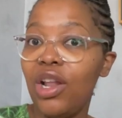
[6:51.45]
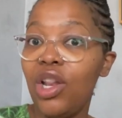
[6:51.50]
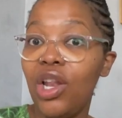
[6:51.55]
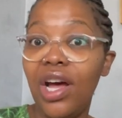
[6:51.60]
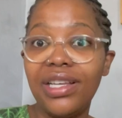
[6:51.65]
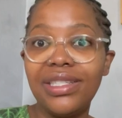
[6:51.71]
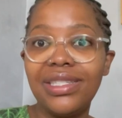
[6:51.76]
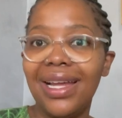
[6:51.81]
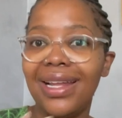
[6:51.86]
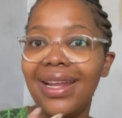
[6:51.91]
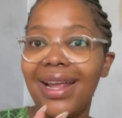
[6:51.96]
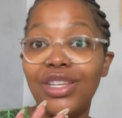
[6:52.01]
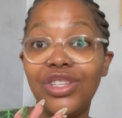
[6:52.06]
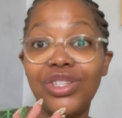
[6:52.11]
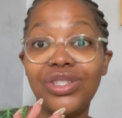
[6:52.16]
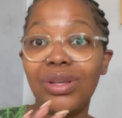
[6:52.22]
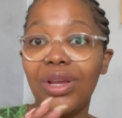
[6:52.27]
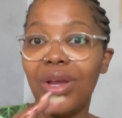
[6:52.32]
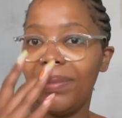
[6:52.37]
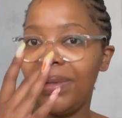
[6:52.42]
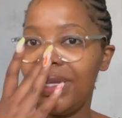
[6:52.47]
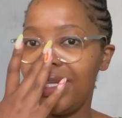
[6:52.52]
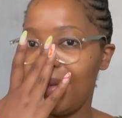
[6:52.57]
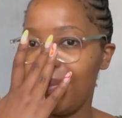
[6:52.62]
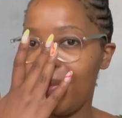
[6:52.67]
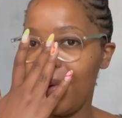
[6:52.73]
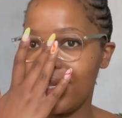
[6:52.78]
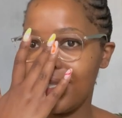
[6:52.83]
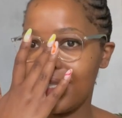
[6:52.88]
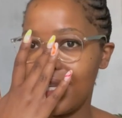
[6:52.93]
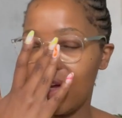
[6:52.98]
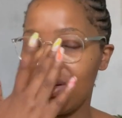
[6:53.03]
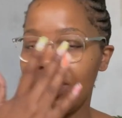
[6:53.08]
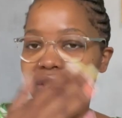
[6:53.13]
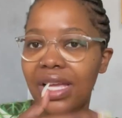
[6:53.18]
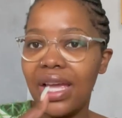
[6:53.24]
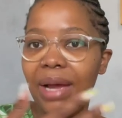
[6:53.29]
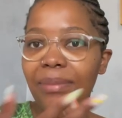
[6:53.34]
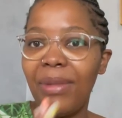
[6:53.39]
Last night I just completely passed out,
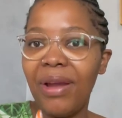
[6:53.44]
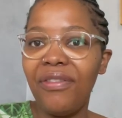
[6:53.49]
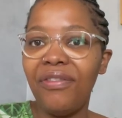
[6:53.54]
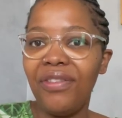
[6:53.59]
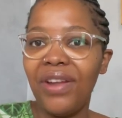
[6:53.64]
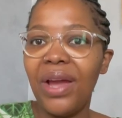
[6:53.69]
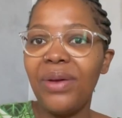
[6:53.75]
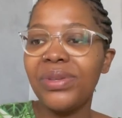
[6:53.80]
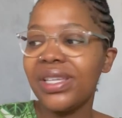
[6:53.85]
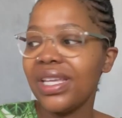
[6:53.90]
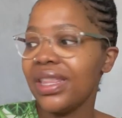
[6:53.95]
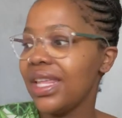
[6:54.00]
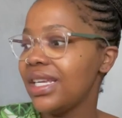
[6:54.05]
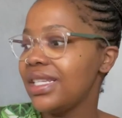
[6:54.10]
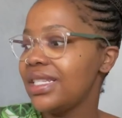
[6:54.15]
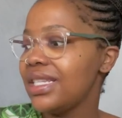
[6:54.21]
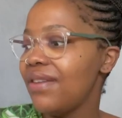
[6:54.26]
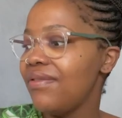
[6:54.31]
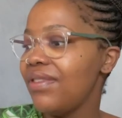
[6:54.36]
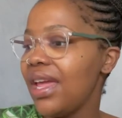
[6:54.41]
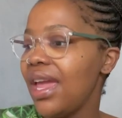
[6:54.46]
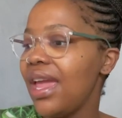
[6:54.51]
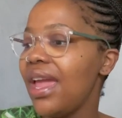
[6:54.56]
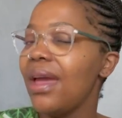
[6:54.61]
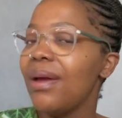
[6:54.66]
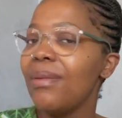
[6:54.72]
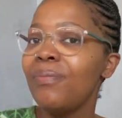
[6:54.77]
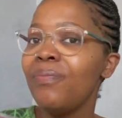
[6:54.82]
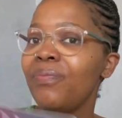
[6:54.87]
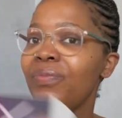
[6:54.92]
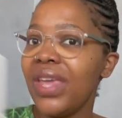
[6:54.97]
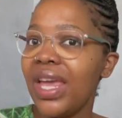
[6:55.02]
because my flight was at like 7 a.m.